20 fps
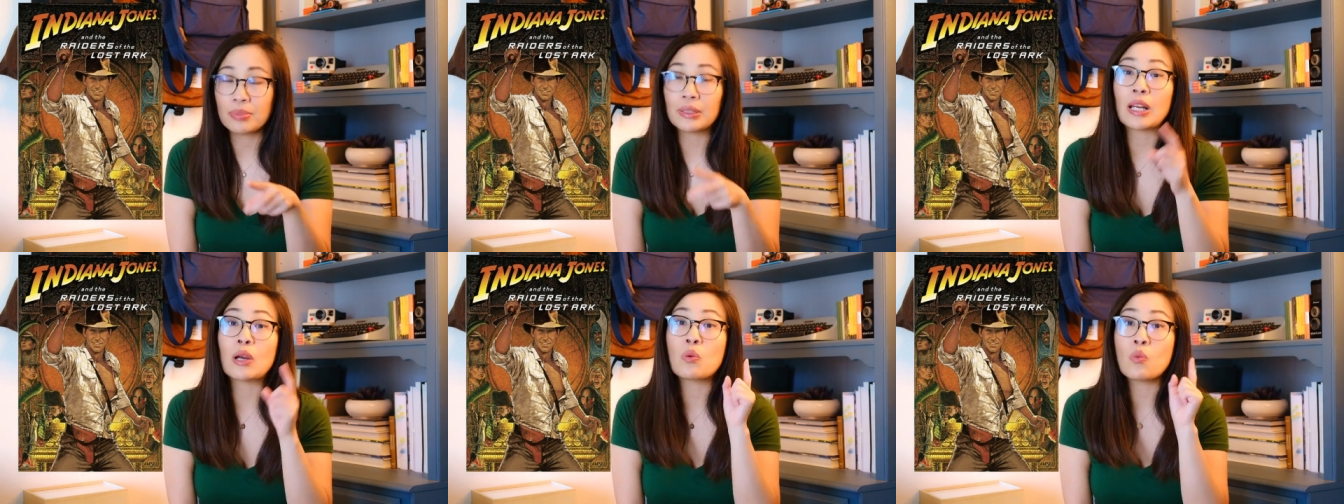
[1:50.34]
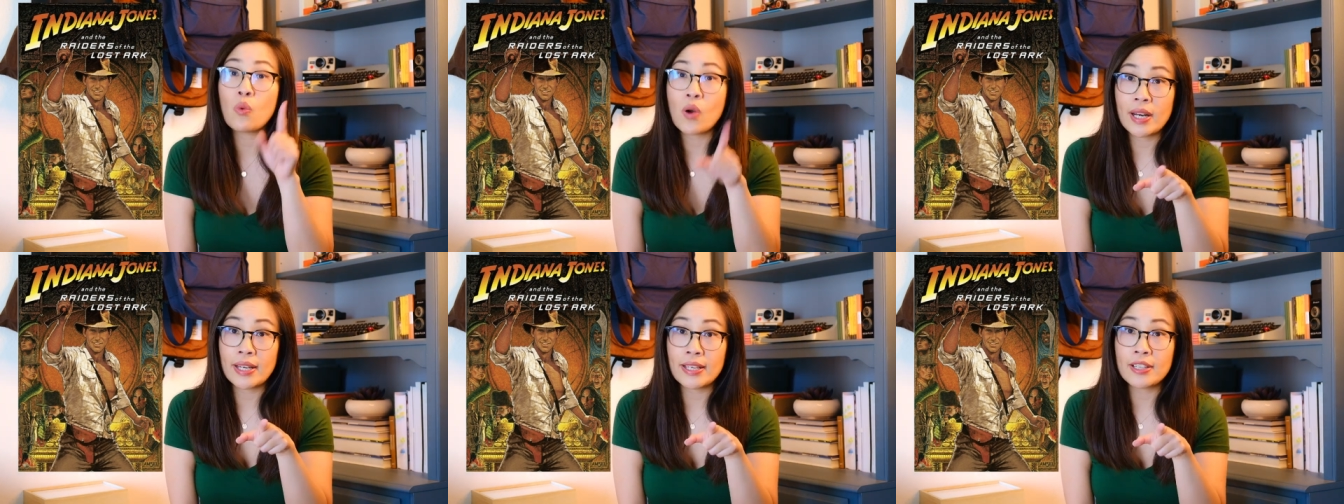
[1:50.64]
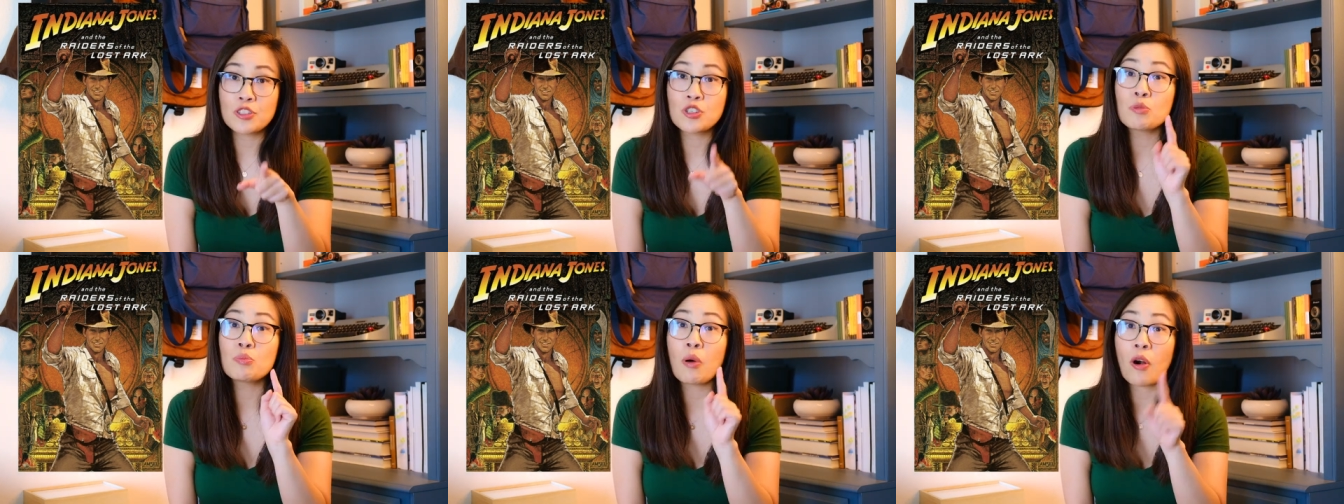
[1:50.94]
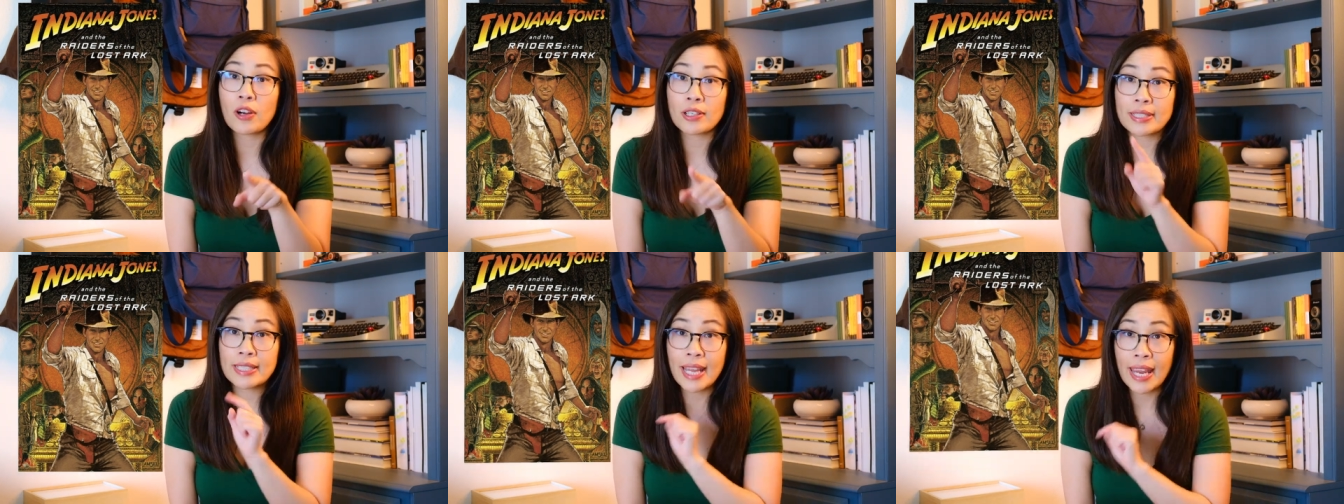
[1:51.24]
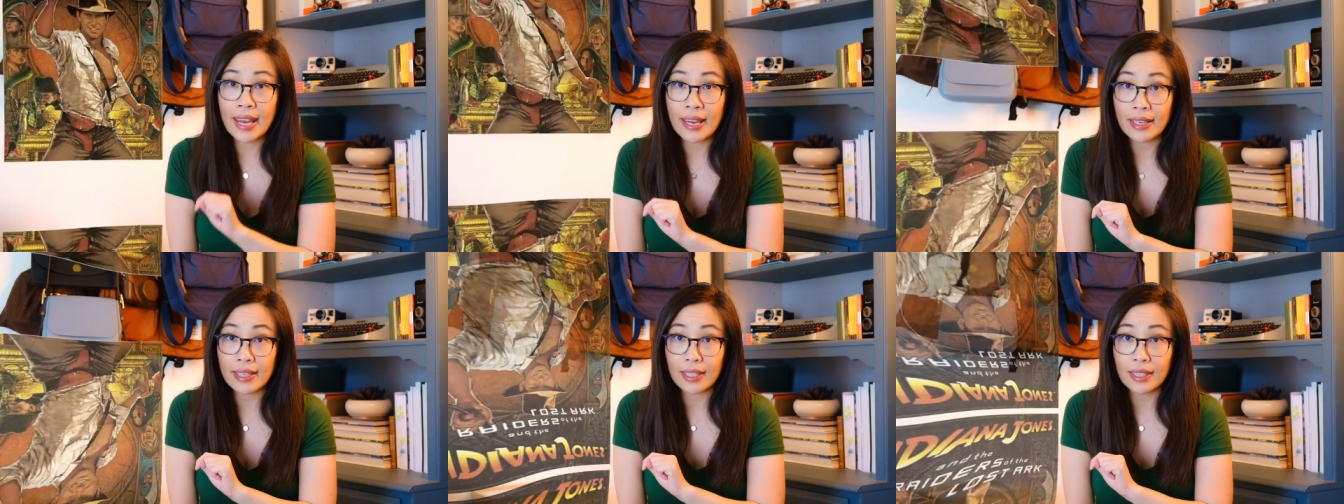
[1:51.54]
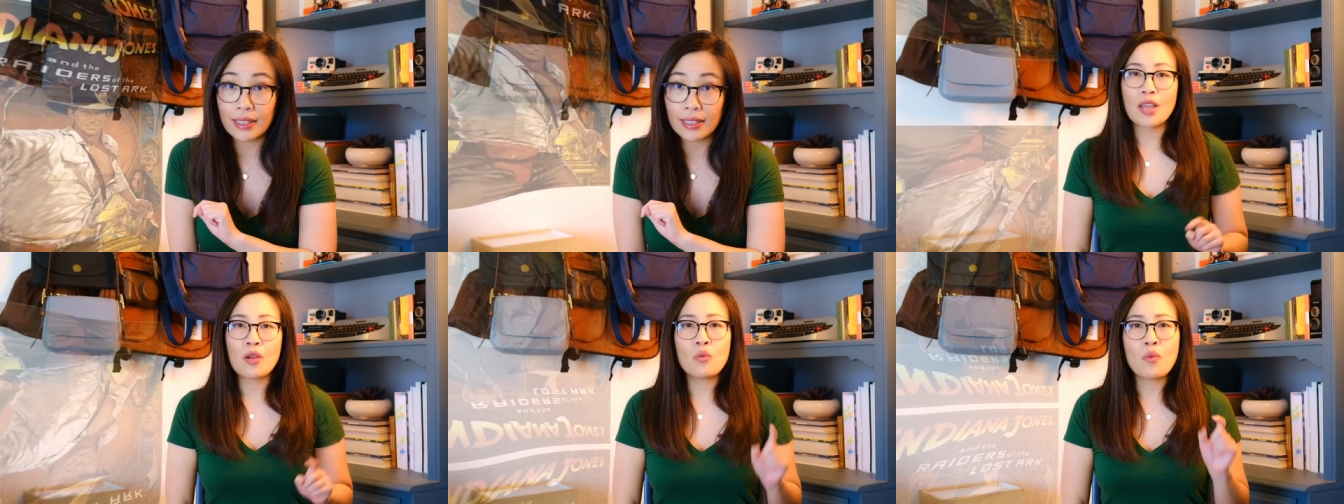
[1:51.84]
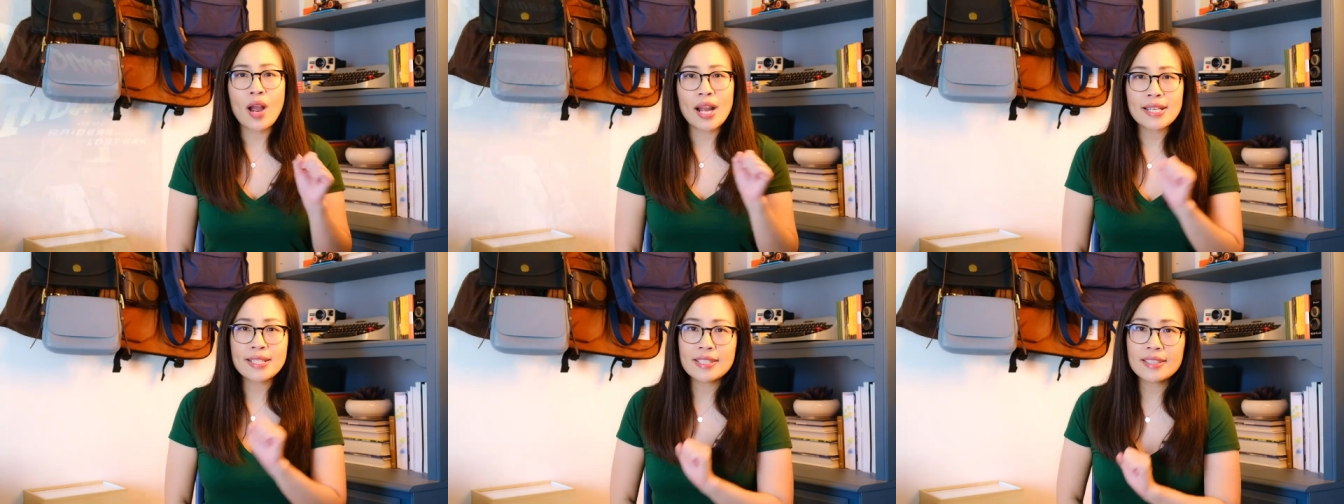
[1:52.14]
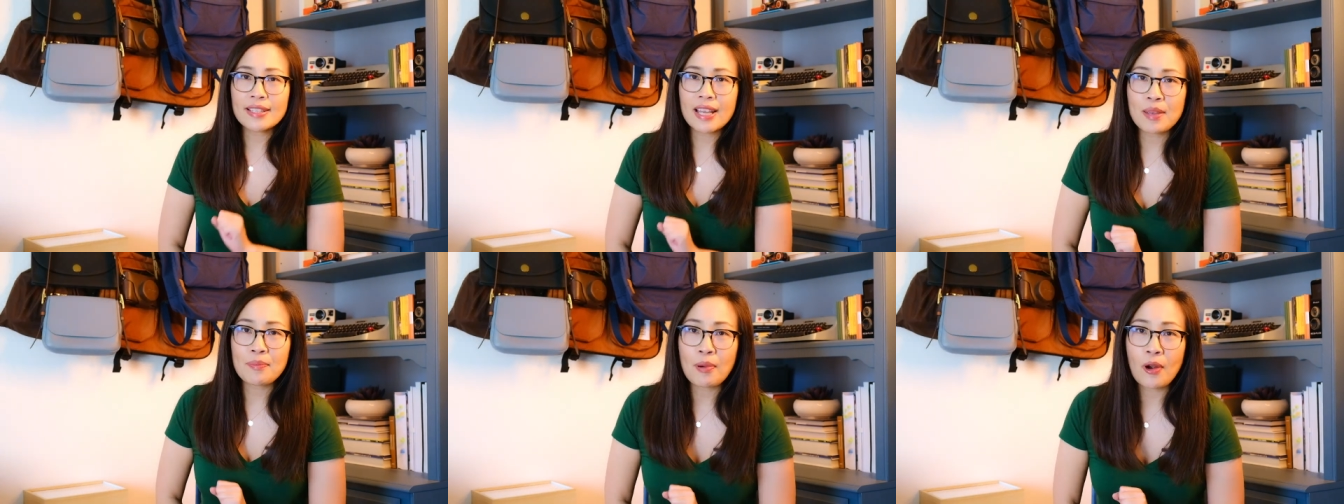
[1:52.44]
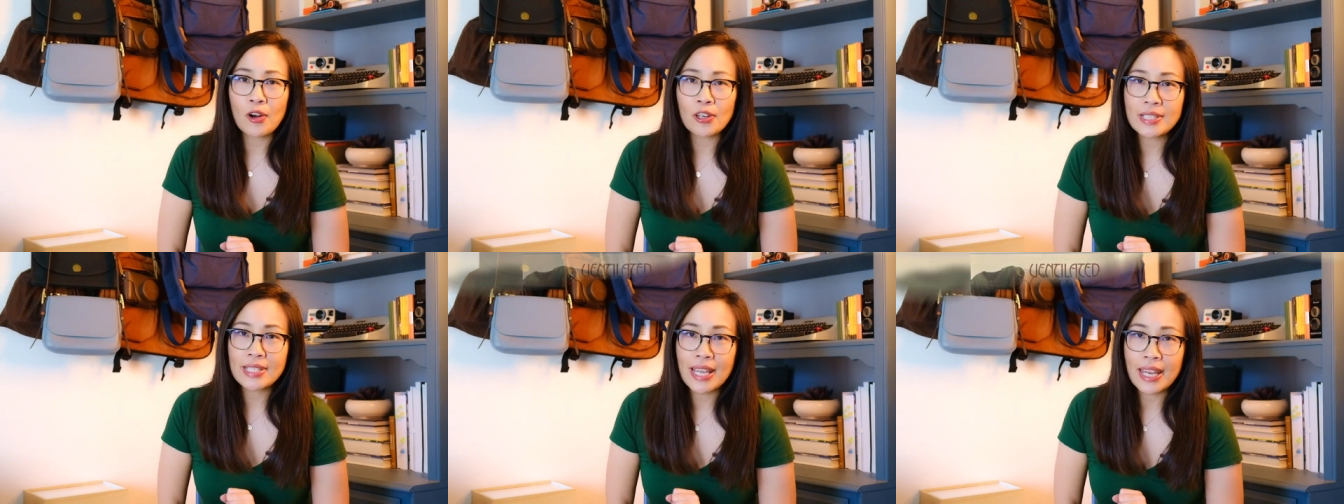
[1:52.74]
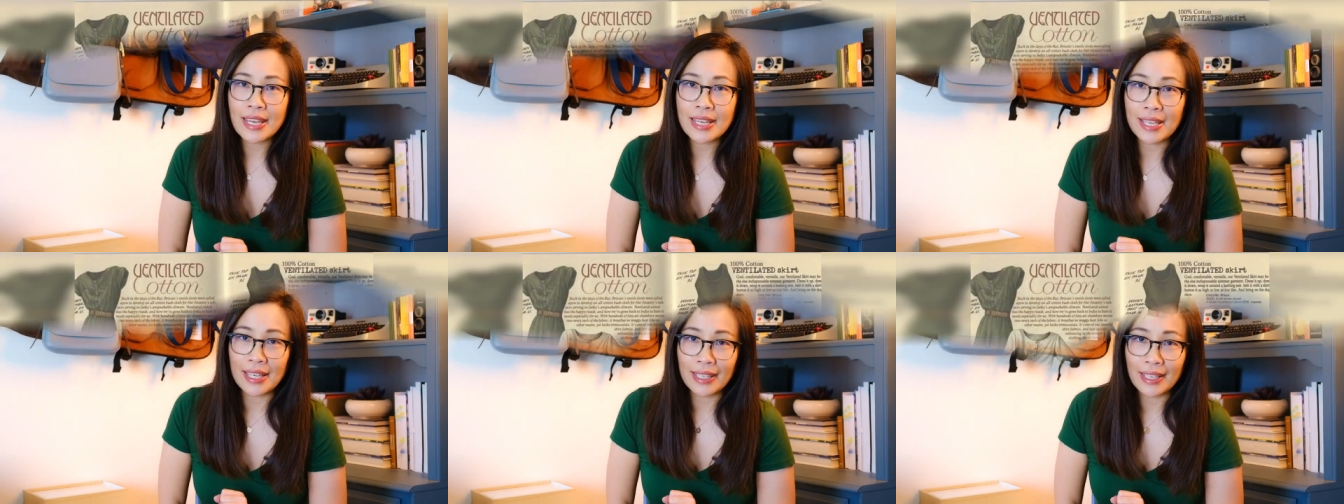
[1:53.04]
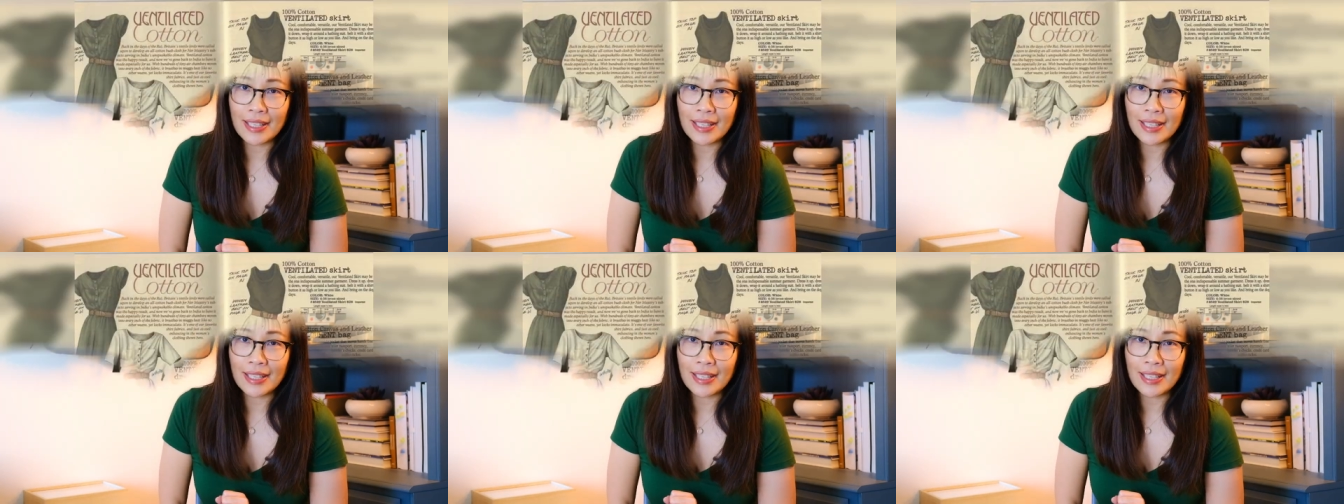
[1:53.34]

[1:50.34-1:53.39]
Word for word: but I wanted to partake. And why didn't I partake in